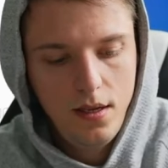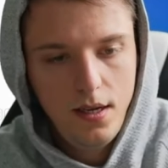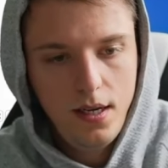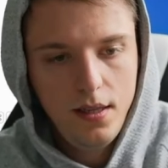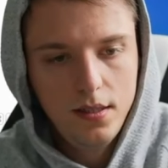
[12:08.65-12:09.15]

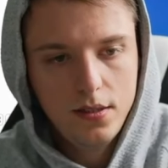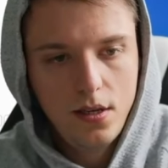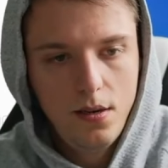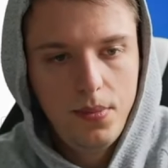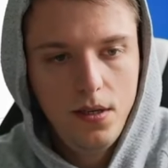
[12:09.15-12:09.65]
And let's
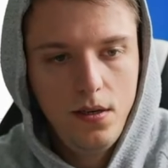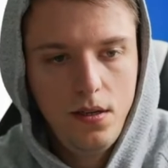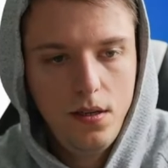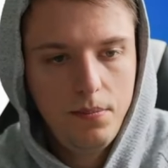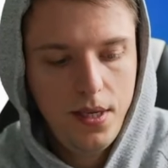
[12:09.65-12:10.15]
copy it
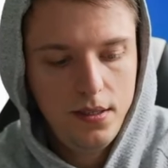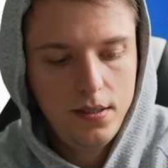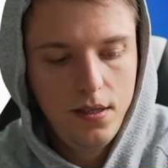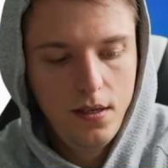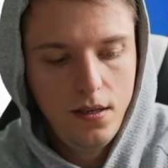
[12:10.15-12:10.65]
all,
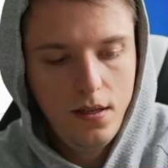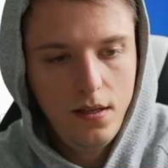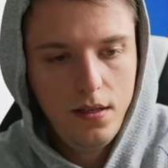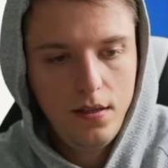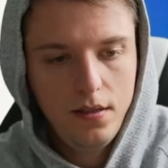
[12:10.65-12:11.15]
paste it
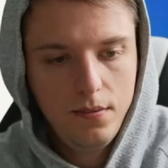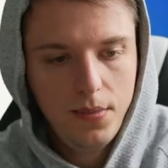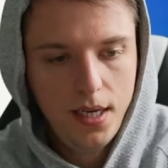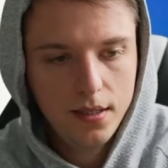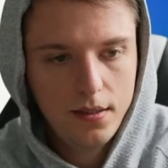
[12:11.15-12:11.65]
all
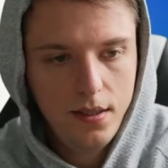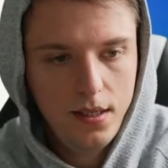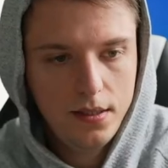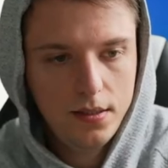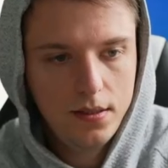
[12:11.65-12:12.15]
back to
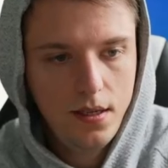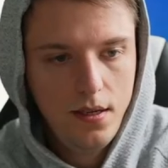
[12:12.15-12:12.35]
this.